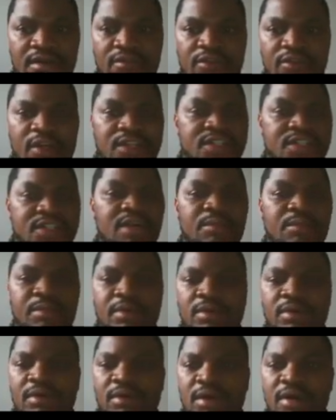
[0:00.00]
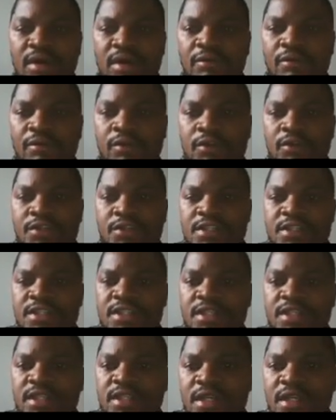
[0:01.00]
For example, a
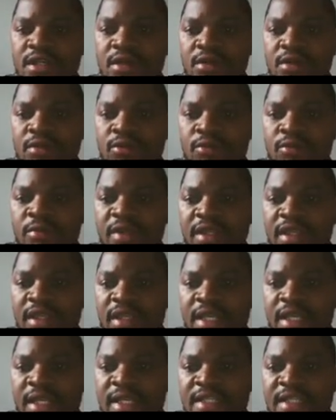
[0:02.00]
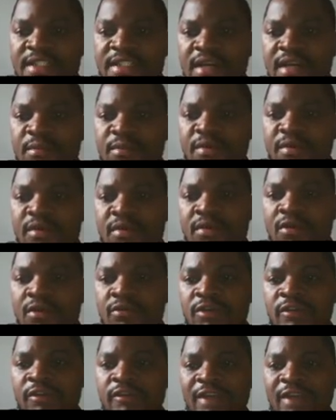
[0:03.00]
force will be an example
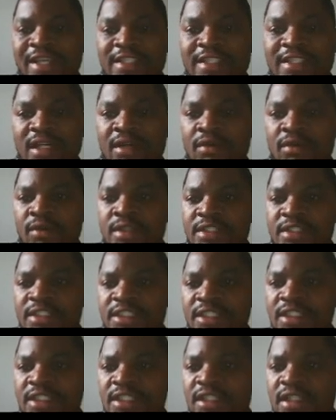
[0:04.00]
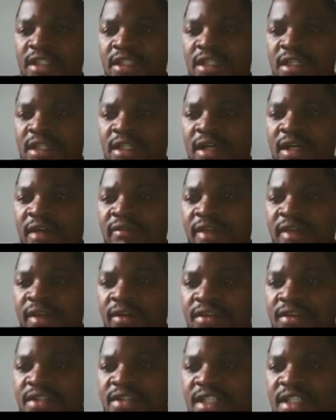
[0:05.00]
of a vector quantity. A
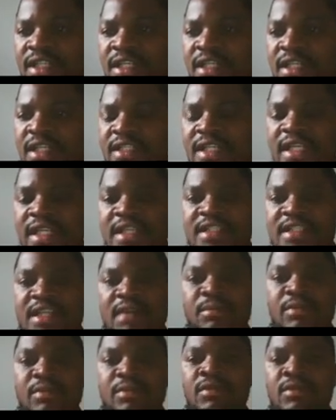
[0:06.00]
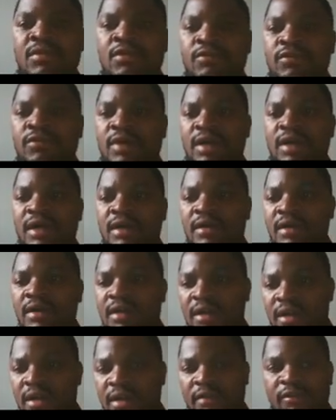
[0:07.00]
velocity is an example of a
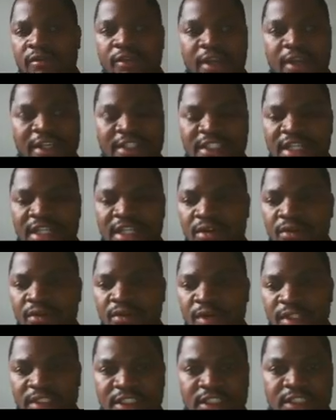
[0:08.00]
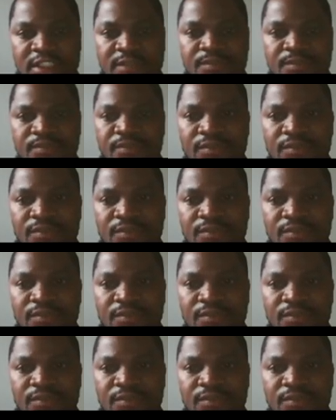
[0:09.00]
vector quantity.